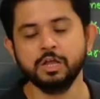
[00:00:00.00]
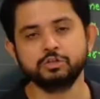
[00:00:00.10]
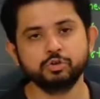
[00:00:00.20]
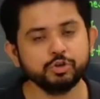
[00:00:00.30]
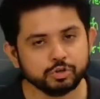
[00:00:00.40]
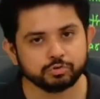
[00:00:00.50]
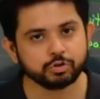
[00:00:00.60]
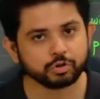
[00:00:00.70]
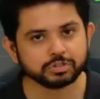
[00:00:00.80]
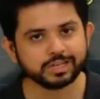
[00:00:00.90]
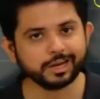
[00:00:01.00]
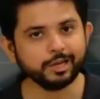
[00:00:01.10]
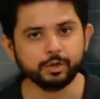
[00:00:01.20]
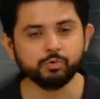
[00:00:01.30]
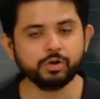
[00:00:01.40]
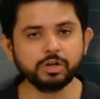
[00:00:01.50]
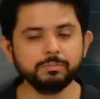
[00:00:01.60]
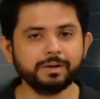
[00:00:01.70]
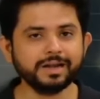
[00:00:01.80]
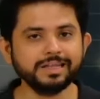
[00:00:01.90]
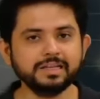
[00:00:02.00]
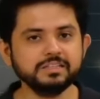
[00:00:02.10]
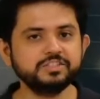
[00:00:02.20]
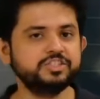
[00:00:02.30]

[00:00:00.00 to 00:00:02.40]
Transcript: So neutrons are neutral particles.